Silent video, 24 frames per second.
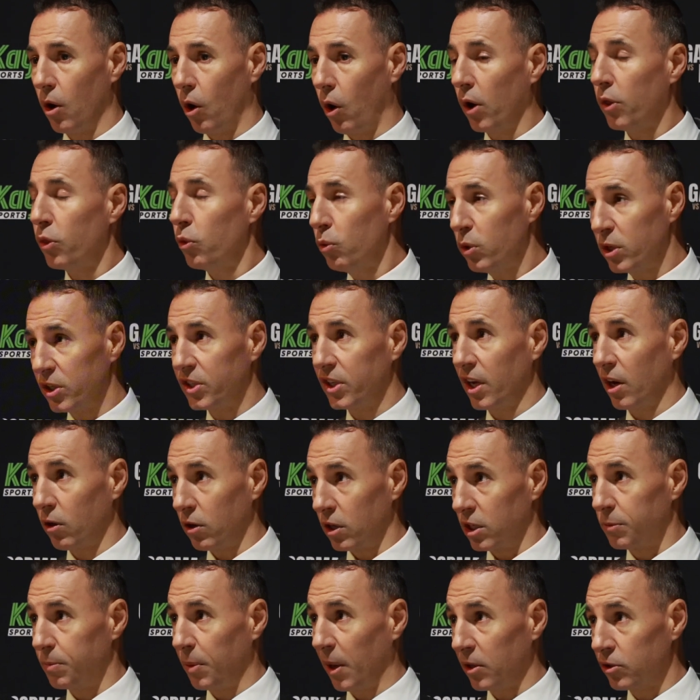I thought he sat
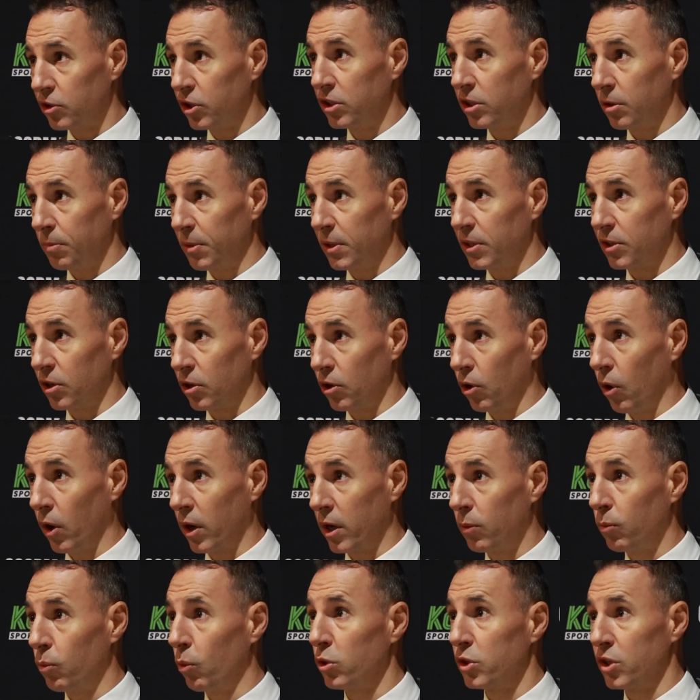on his punches a bit
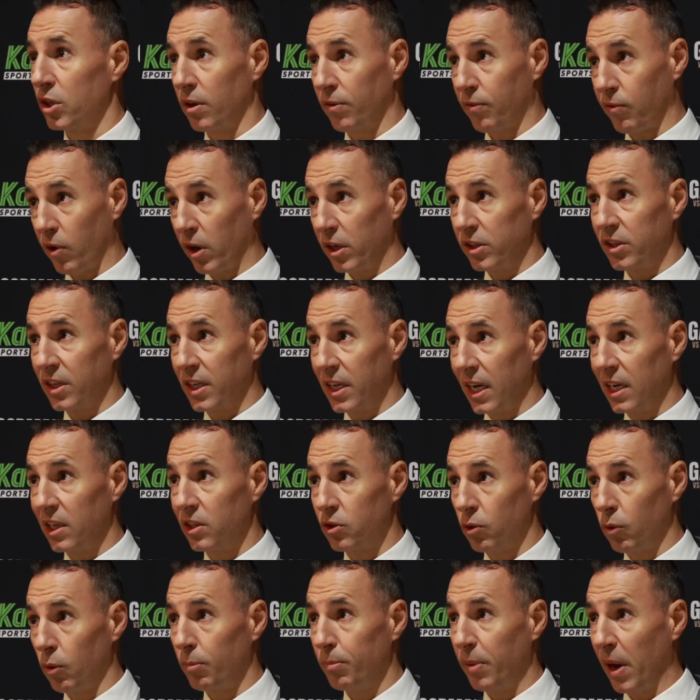tonight and wasn't afraid to get
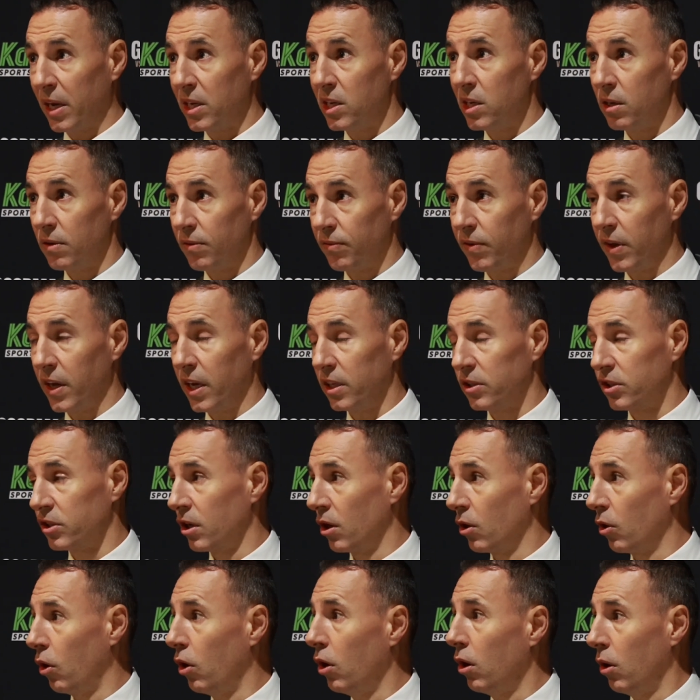into a banging affair.
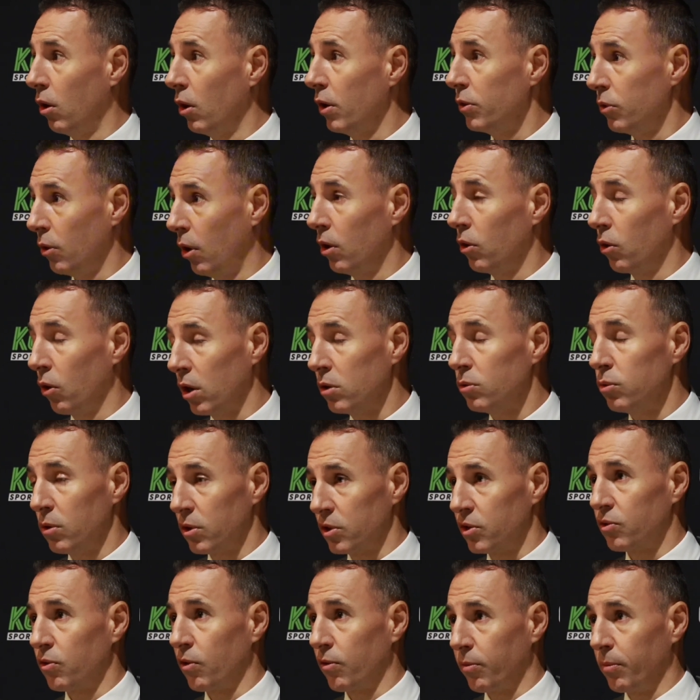So I liked what
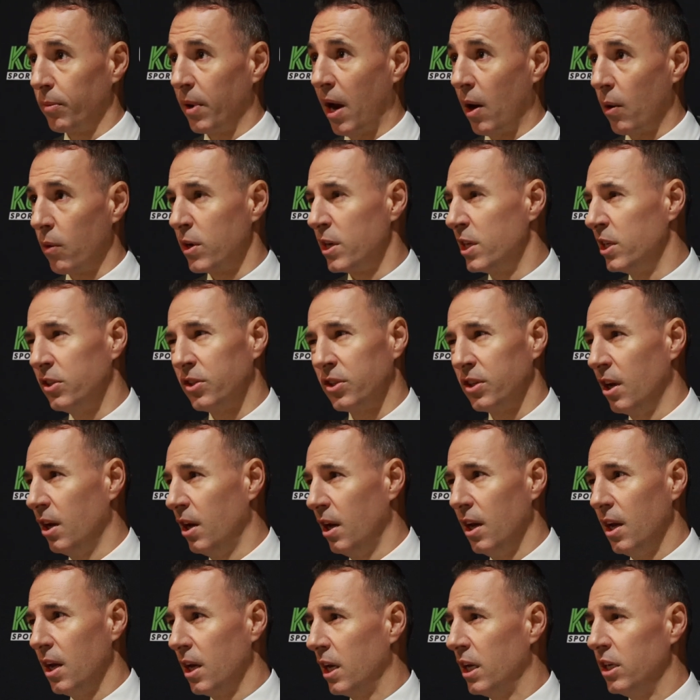I saw from Harry. His
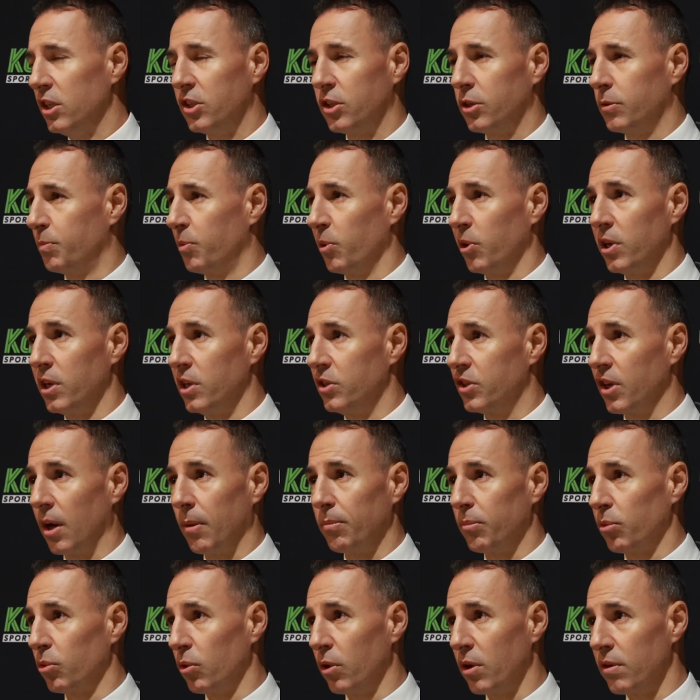speed's
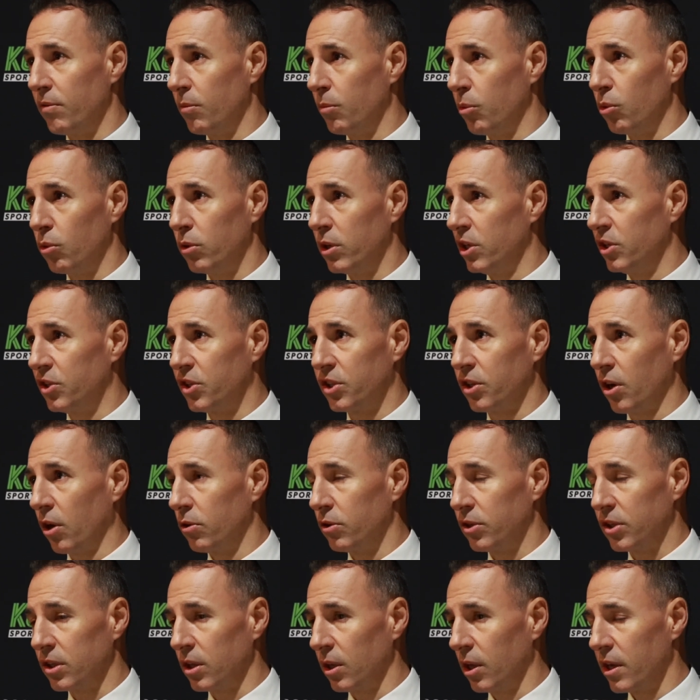unbelievable. He's
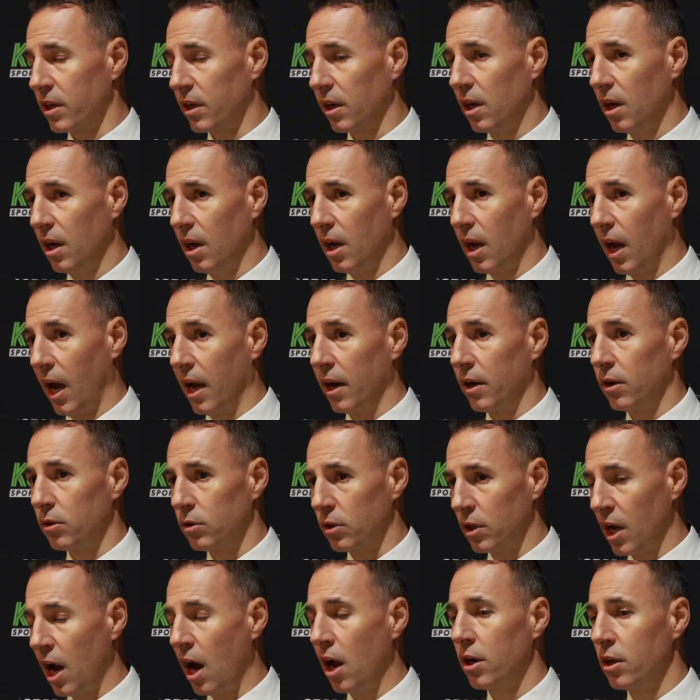so slick. And
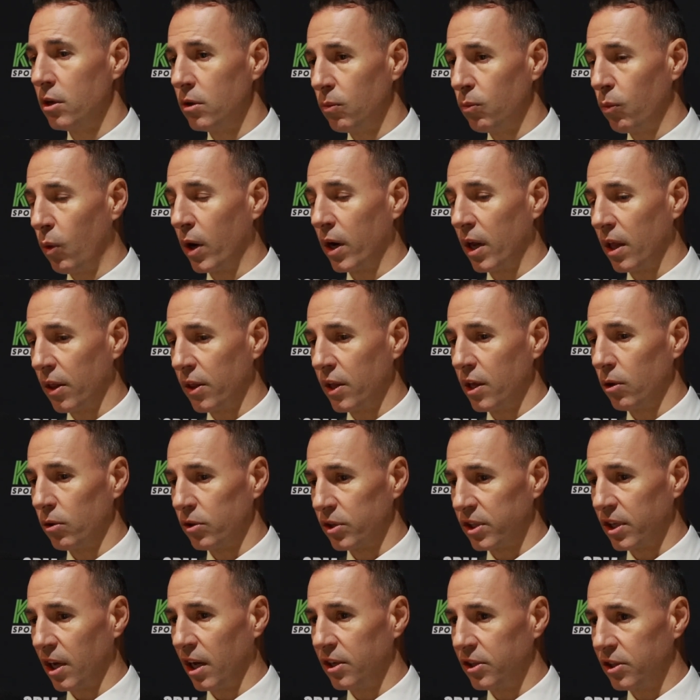the only one other thing I'll
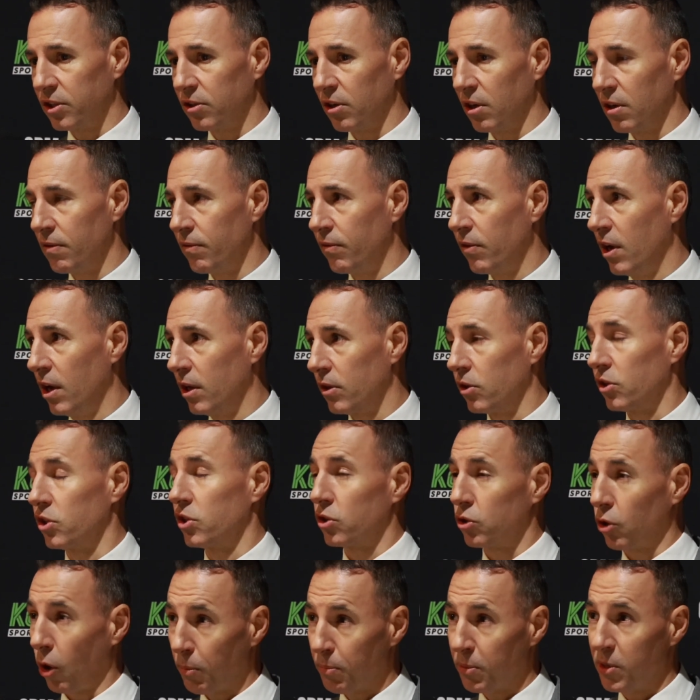say, Steve, the
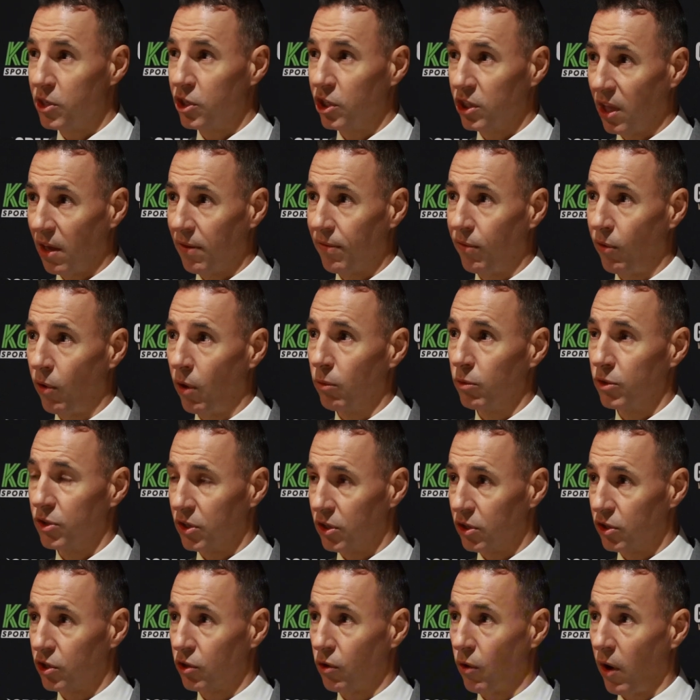stoppage in that fight was
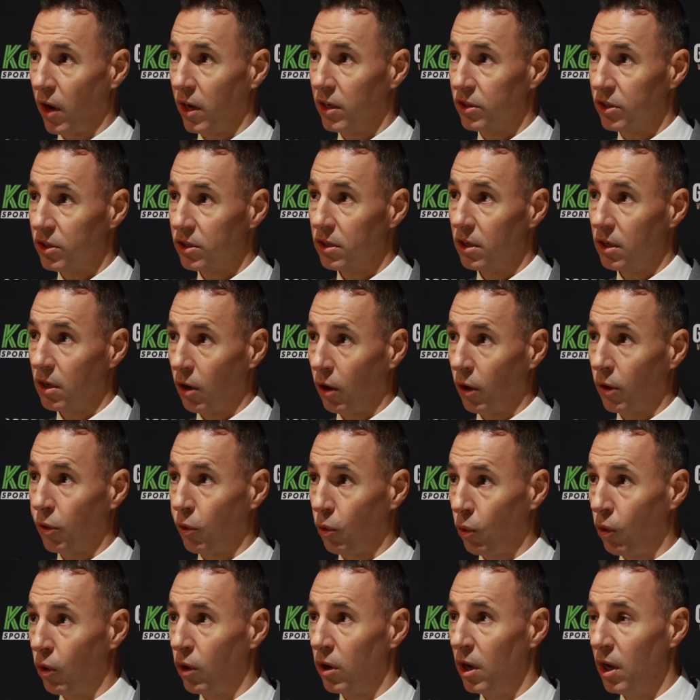a disgrace. Yeah. I
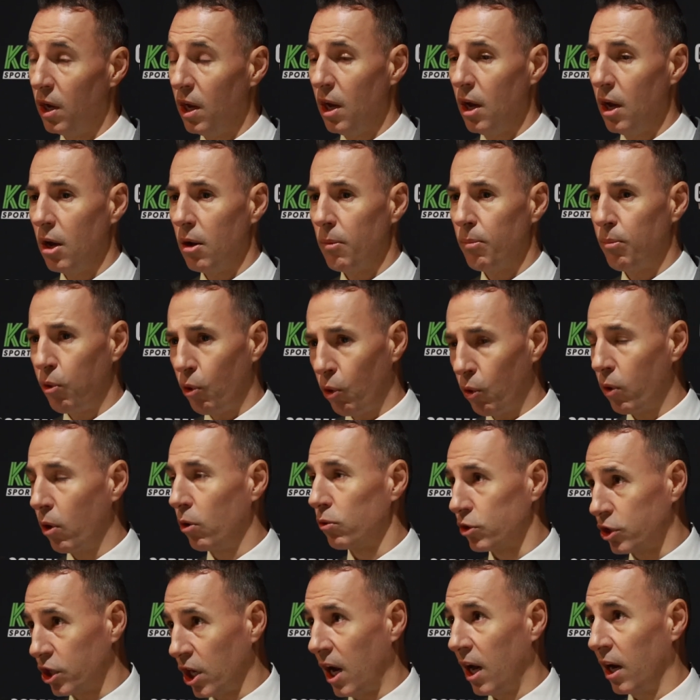thought, poor
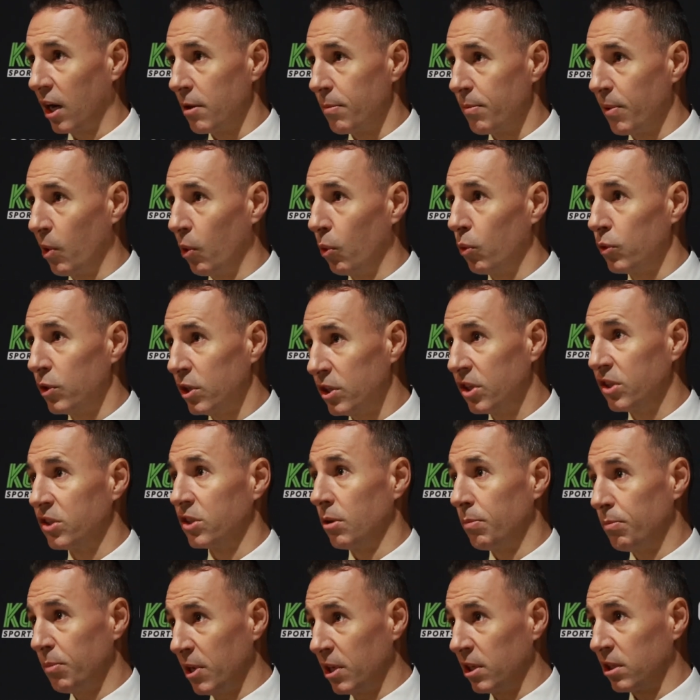old Charlie Bell, this is
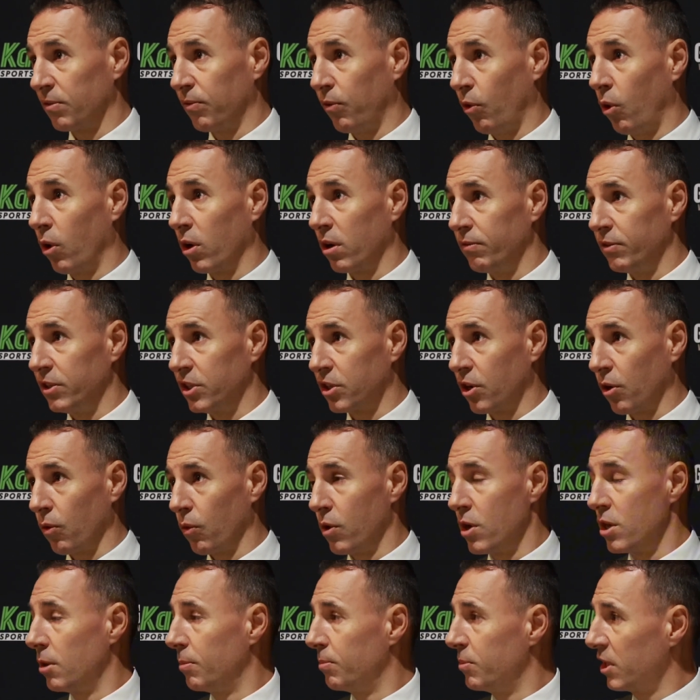the biggest fight of his
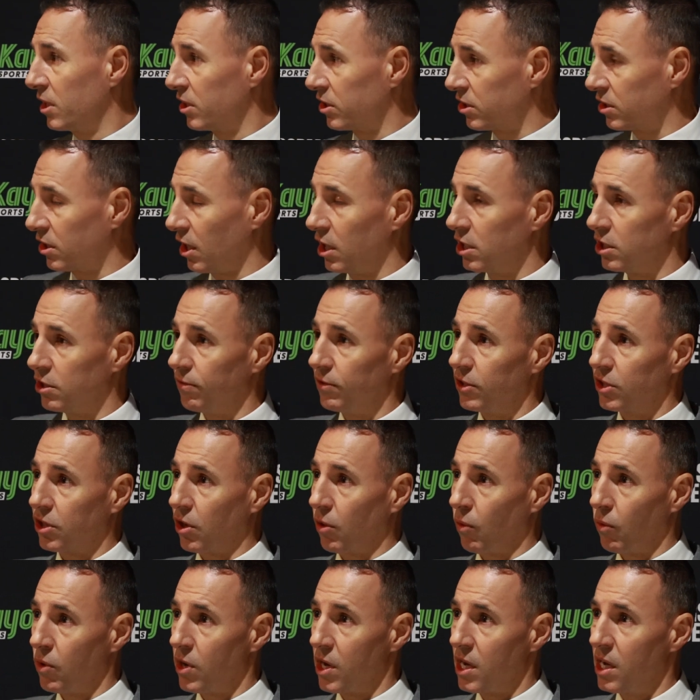career, the biggest stage of his
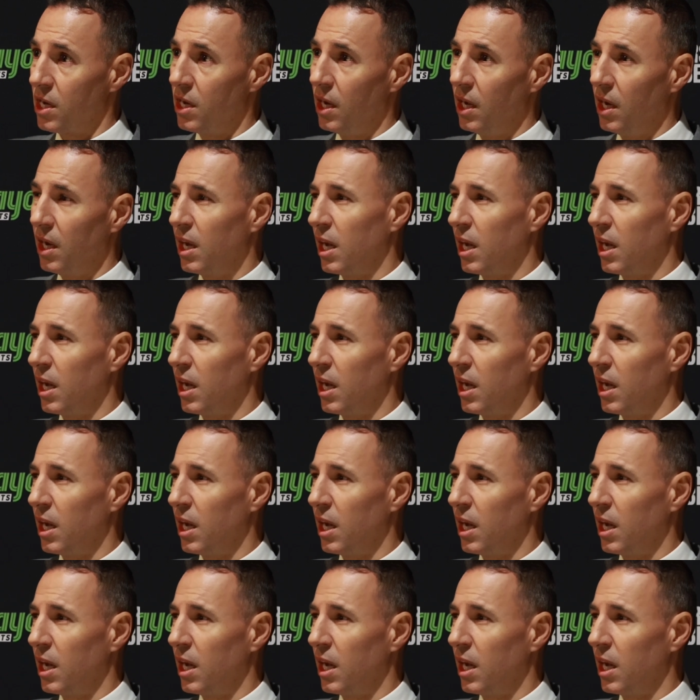career.